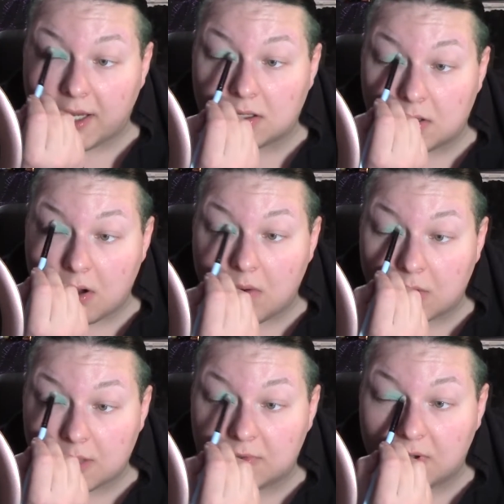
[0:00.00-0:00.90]
I know
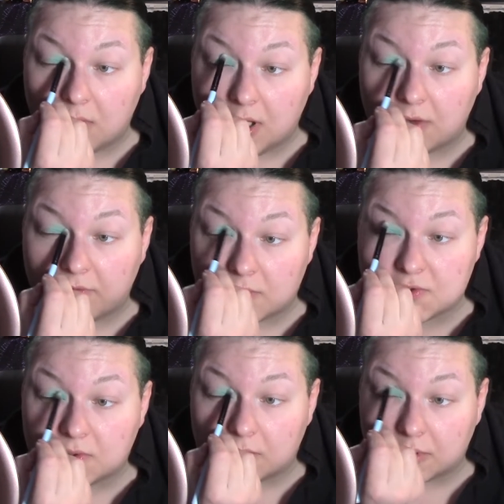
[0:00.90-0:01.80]
what I'm doing for
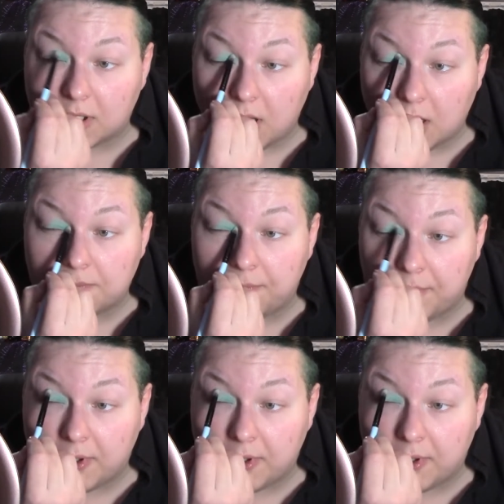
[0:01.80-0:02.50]
jewelry on